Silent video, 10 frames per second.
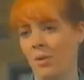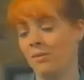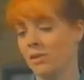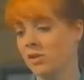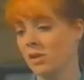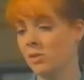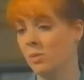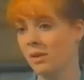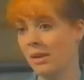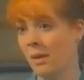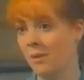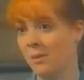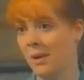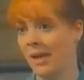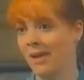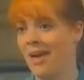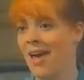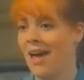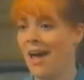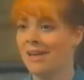I've got to go to work now anyway,
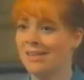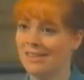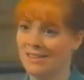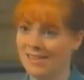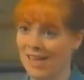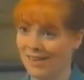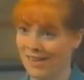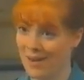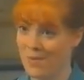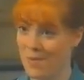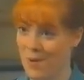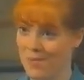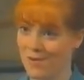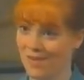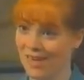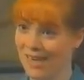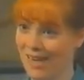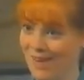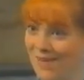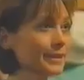and I'll tell Kim about moving in
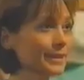here.